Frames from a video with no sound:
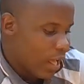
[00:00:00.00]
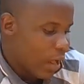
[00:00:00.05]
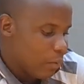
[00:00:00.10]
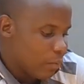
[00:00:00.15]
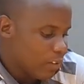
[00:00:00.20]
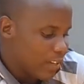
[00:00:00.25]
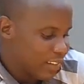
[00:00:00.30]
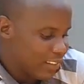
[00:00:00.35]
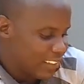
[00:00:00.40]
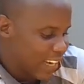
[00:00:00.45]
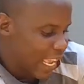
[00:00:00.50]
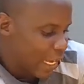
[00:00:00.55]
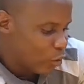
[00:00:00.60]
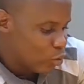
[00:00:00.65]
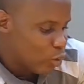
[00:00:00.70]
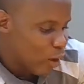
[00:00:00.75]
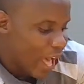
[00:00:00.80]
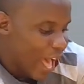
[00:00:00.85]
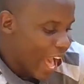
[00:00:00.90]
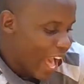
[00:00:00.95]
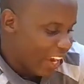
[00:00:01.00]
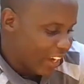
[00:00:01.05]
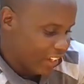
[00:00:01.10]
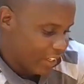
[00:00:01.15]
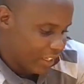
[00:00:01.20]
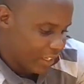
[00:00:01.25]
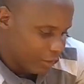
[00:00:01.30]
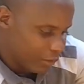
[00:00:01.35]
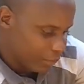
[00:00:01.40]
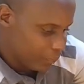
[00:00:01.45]
I'm trying to
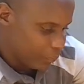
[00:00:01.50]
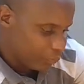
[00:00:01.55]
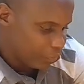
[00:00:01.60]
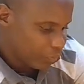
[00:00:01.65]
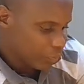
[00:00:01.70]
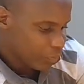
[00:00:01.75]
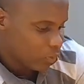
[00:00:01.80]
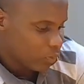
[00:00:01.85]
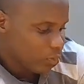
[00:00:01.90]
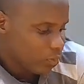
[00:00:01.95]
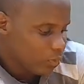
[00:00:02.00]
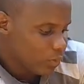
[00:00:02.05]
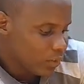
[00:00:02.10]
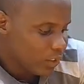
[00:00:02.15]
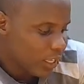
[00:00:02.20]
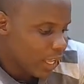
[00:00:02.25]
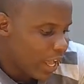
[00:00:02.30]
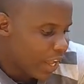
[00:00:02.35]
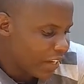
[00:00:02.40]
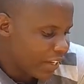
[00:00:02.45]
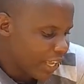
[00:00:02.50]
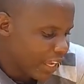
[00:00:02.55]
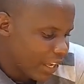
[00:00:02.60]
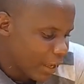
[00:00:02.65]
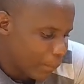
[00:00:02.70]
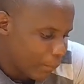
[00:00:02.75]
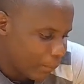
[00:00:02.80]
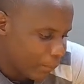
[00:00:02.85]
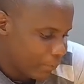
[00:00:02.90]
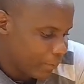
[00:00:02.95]
hurry
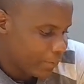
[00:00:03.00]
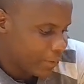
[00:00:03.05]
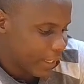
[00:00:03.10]
up.